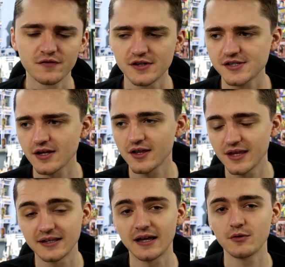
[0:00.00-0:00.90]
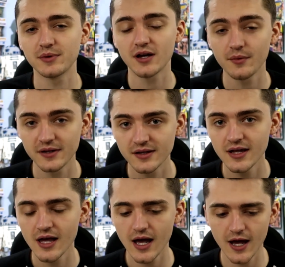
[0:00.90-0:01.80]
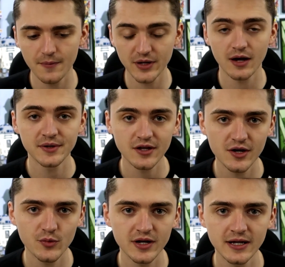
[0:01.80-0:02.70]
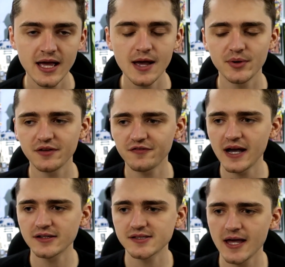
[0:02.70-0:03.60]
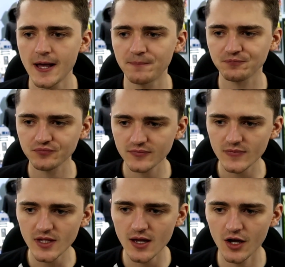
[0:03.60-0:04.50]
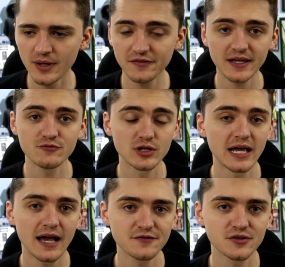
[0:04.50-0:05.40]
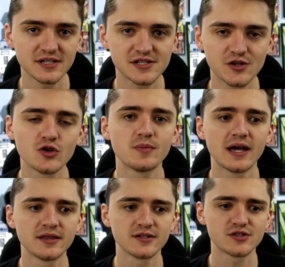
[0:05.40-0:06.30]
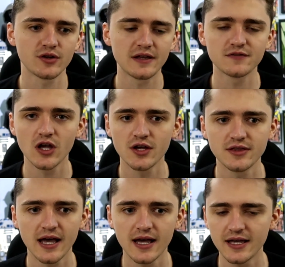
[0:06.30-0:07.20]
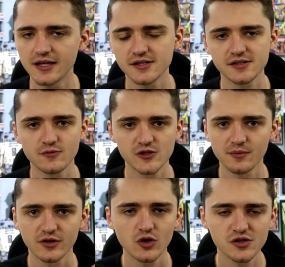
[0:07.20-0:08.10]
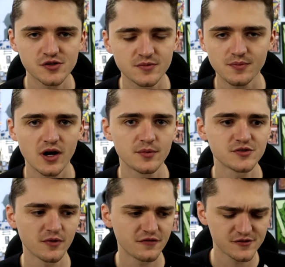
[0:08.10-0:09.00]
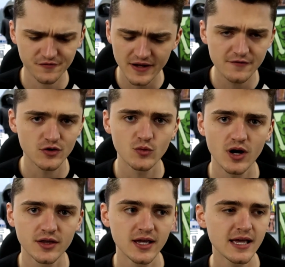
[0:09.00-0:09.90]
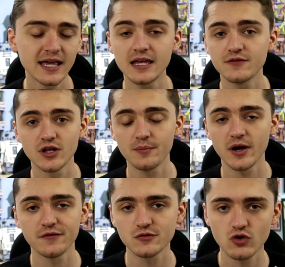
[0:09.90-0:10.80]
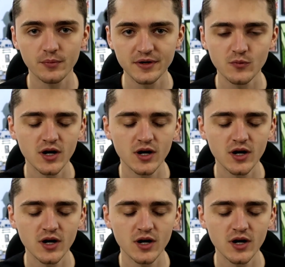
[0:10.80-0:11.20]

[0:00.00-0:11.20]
obvious that I think that he would be becoming Nightwing. But the fact that if they really have got this scoop, and, you know, they've learned that it is some of the costume department's my favorite one, even above the Robin